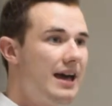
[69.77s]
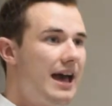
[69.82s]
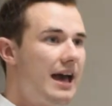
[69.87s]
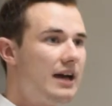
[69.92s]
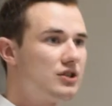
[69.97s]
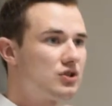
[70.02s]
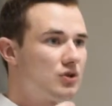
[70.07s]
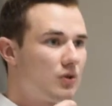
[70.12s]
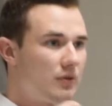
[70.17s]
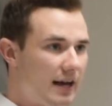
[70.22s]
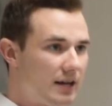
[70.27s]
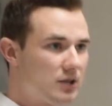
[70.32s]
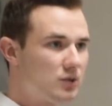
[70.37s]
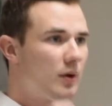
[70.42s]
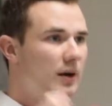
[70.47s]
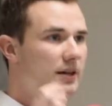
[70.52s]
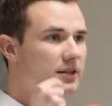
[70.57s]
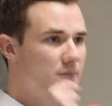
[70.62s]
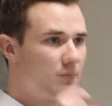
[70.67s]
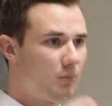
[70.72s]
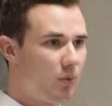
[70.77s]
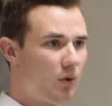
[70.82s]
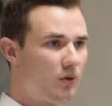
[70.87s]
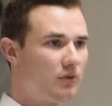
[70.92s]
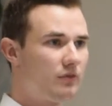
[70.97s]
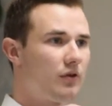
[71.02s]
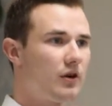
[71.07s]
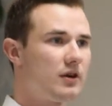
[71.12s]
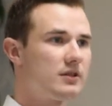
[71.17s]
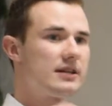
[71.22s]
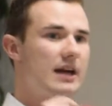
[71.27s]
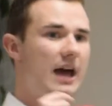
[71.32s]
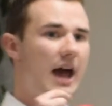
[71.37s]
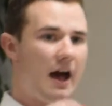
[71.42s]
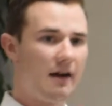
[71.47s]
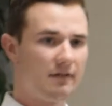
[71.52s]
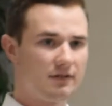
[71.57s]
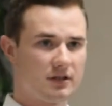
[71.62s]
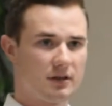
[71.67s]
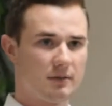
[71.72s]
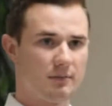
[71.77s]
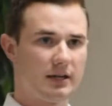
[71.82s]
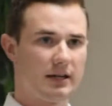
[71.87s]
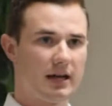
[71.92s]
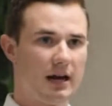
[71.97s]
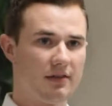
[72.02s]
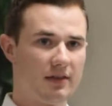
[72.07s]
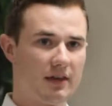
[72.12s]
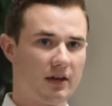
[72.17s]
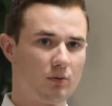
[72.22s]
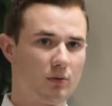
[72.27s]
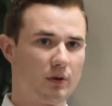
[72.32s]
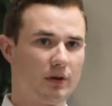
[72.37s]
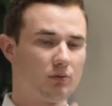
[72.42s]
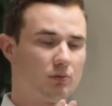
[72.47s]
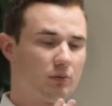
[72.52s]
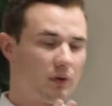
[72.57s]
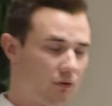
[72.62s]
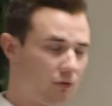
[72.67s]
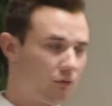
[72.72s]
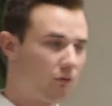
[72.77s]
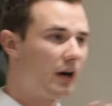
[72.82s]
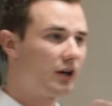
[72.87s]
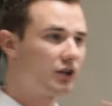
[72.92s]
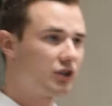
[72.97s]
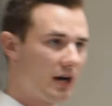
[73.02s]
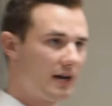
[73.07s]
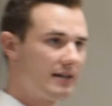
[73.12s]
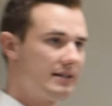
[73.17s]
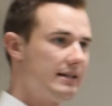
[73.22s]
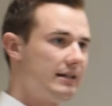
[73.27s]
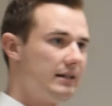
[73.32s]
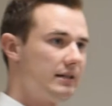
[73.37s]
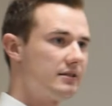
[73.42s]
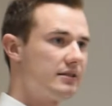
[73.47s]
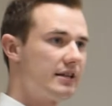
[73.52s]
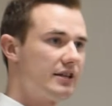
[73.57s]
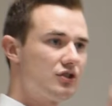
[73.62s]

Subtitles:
And so that's why it's important for us to have somebody, I think, with fresh ideas.